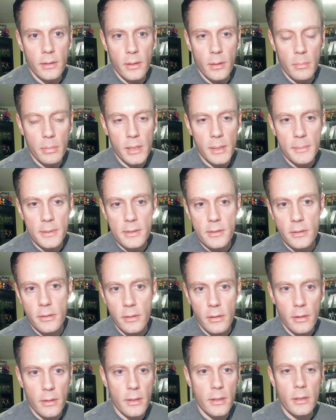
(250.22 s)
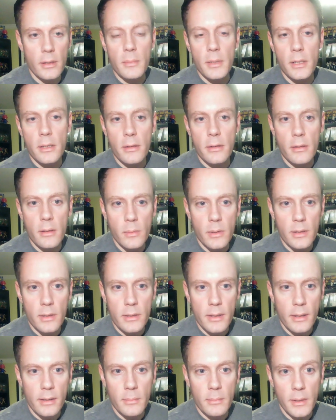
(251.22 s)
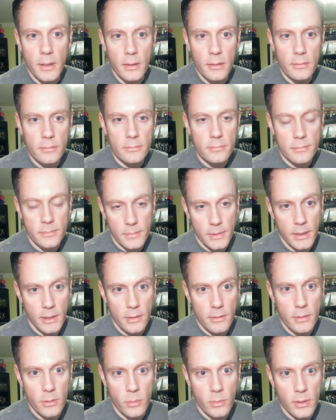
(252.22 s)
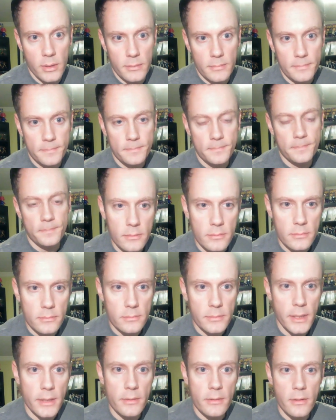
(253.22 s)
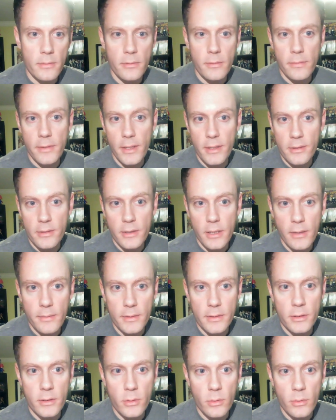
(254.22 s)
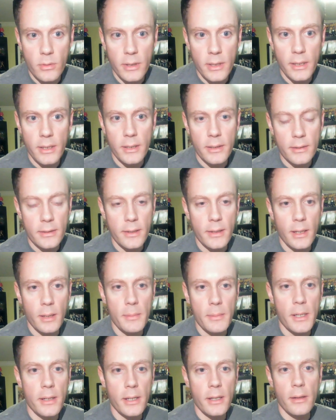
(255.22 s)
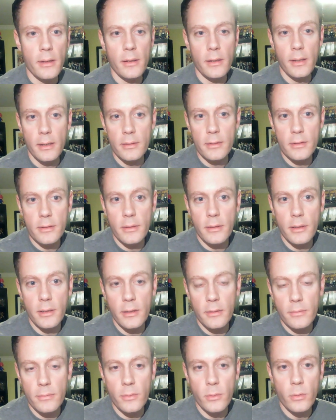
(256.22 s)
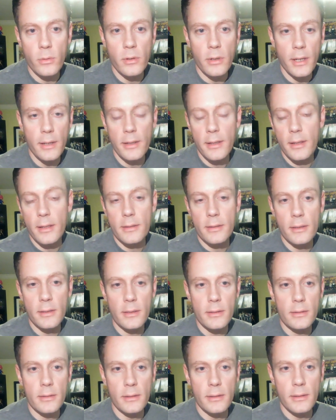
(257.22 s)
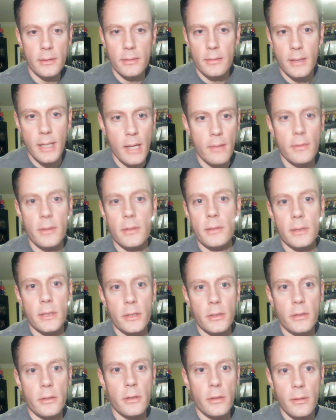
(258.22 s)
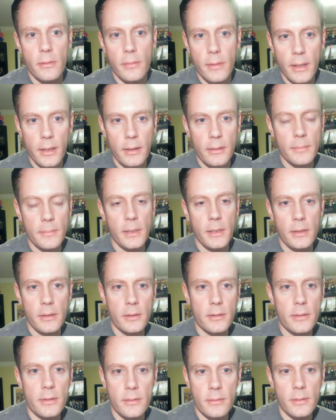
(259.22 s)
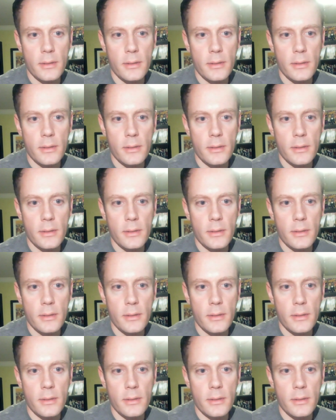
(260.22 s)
plummets to Earth in the meteor that we talked about in issue 1. And Surfer finishes off his story talking about how the next target for Antithesis is obviously Earth, right? Because